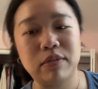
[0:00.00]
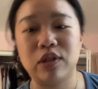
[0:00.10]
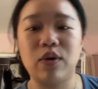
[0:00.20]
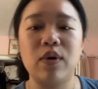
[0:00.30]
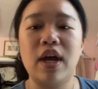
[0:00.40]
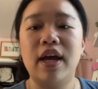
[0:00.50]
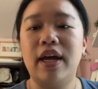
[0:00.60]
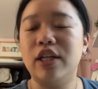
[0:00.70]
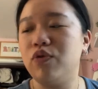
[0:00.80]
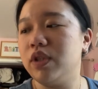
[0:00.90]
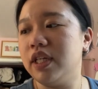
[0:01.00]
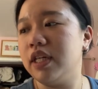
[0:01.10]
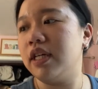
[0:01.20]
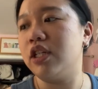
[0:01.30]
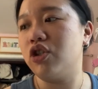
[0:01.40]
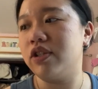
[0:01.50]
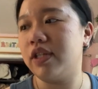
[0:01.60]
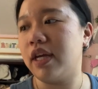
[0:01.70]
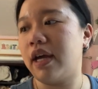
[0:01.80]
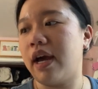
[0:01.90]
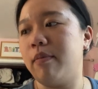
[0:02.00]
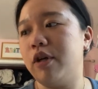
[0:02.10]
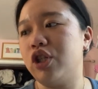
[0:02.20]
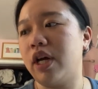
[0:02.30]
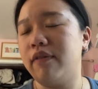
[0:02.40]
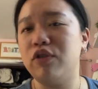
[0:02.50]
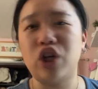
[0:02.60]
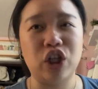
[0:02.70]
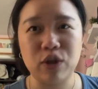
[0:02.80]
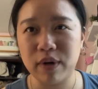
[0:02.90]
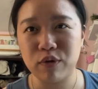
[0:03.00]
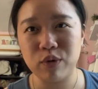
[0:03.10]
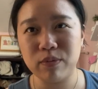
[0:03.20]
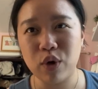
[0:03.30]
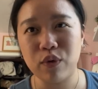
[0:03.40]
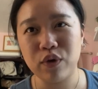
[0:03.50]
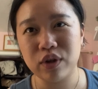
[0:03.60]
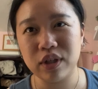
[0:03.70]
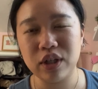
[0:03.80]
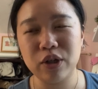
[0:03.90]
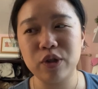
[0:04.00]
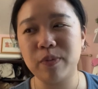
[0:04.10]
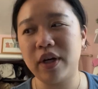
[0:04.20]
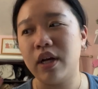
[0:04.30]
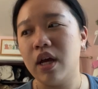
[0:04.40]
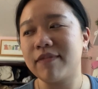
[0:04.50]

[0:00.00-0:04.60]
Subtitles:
So it's really interesting how much I've changed my room over the years, but